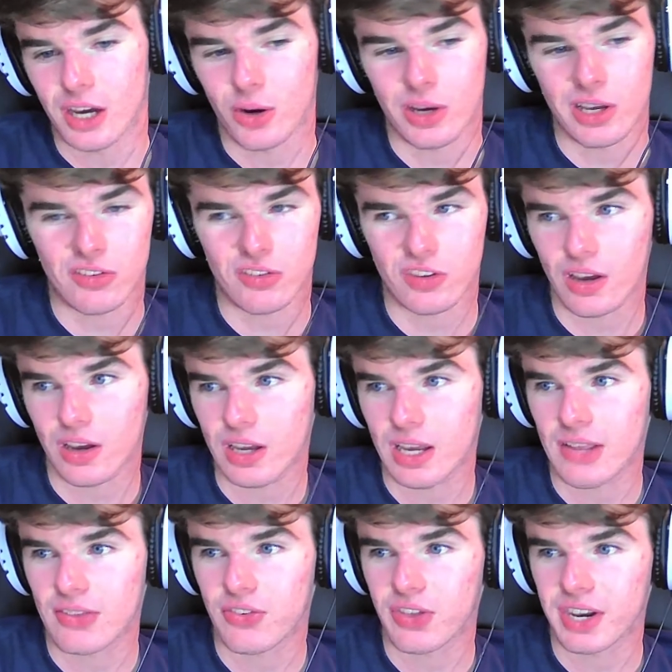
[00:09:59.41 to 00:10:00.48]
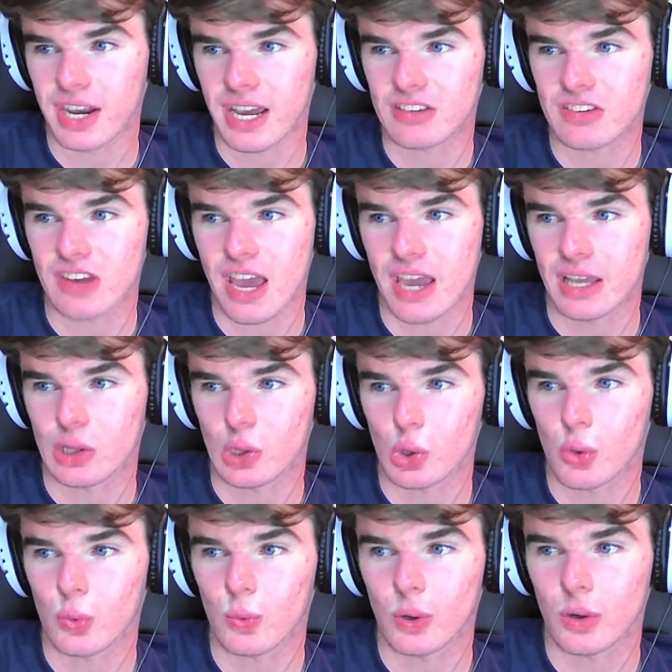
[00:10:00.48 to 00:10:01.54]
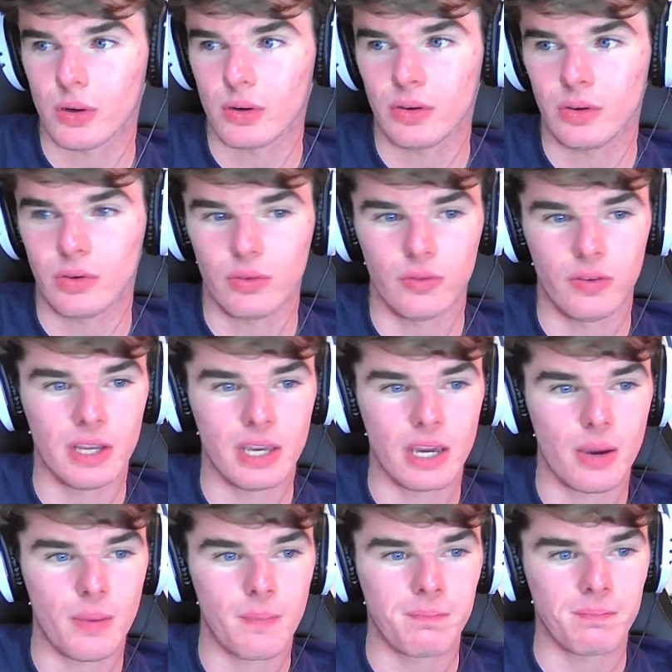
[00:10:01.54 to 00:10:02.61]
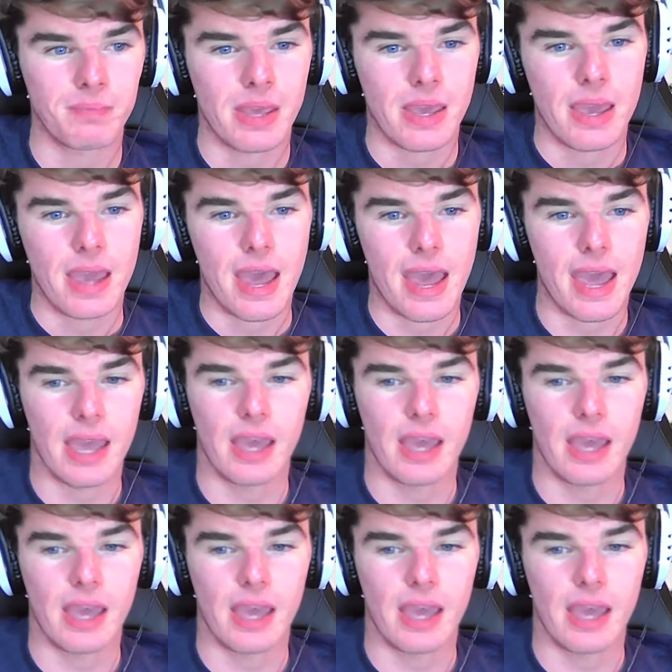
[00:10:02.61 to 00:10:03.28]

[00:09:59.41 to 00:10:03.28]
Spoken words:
It's the next Angler Award video. And